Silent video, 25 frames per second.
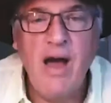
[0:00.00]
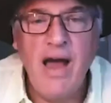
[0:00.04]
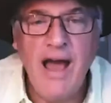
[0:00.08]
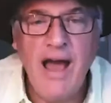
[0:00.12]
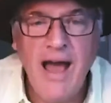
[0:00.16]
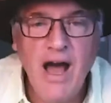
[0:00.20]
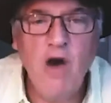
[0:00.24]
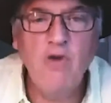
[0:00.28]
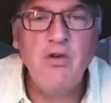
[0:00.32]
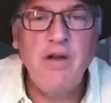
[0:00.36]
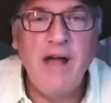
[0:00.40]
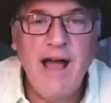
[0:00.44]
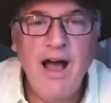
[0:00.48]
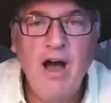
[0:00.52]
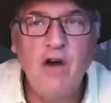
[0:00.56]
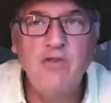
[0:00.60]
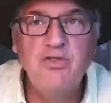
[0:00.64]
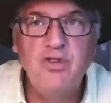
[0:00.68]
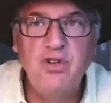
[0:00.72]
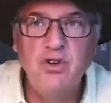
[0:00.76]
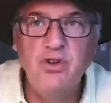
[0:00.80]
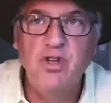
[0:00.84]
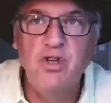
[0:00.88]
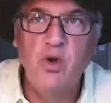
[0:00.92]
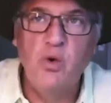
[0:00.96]
How
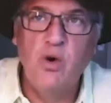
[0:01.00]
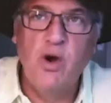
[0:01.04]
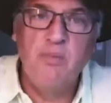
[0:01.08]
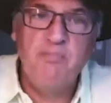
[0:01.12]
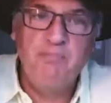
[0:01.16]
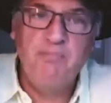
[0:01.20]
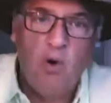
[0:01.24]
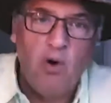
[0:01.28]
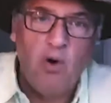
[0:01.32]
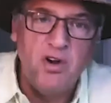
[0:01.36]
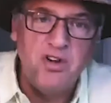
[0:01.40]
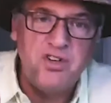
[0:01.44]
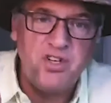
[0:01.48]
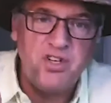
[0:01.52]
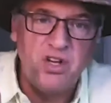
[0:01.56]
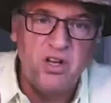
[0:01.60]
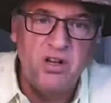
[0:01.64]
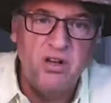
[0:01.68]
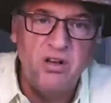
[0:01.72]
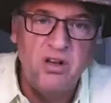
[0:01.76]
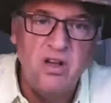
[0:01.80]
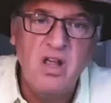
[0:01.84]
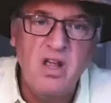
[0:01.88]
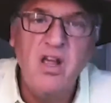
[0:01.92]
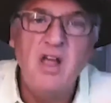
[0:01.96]
do you
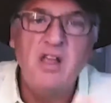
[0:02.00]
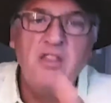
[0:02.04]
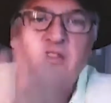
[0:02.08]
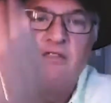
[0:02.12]
apportion the